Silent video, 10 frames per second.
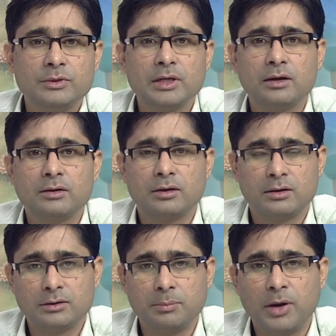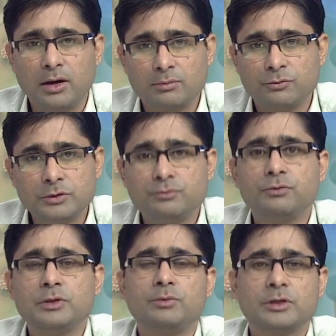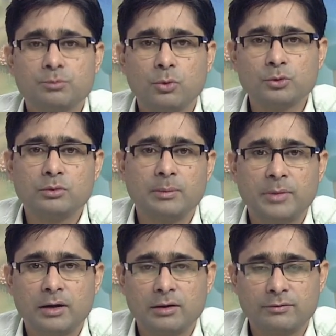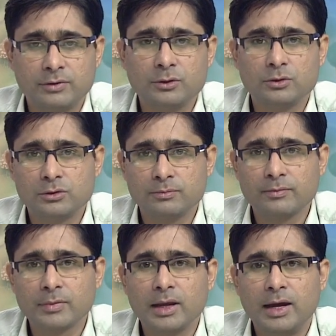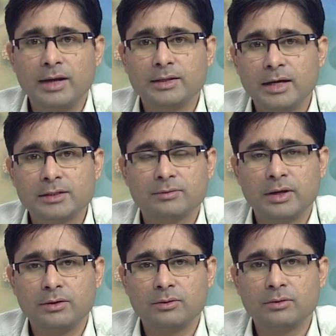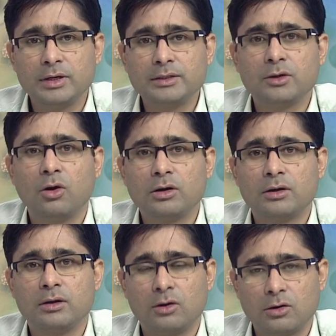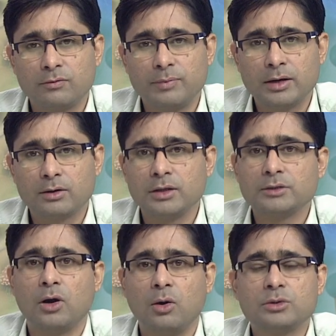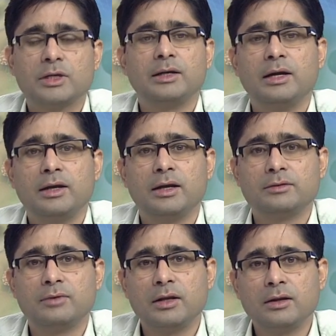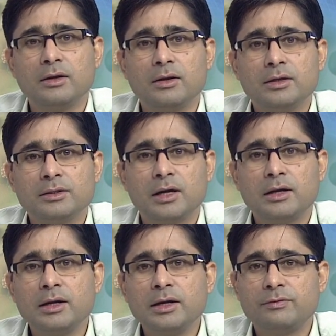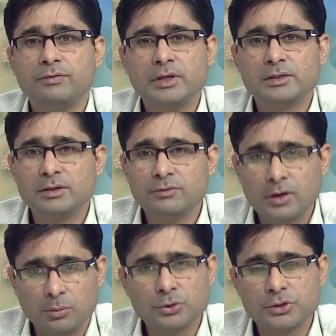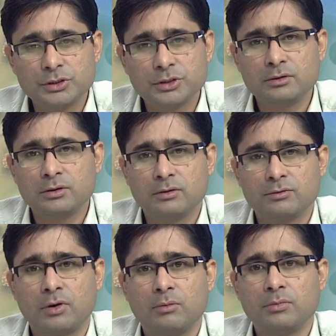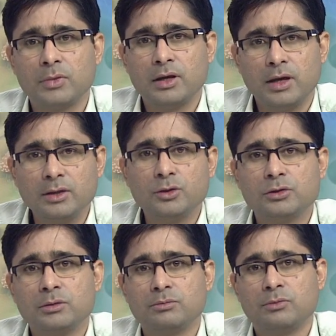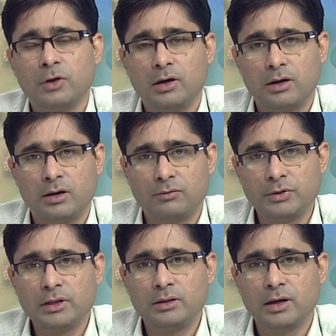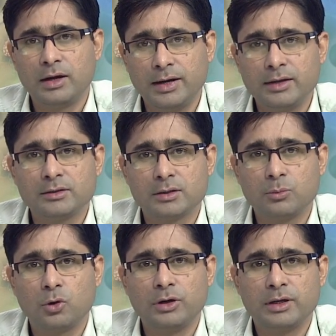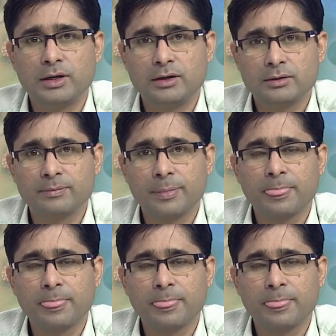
which are the part which which were supposed to be the part of Hinduism, and that's why you know it got lot of patronage outside India as well. Certainly, it faced severe opposition from Hinduism uh, within the Indian subcontinent.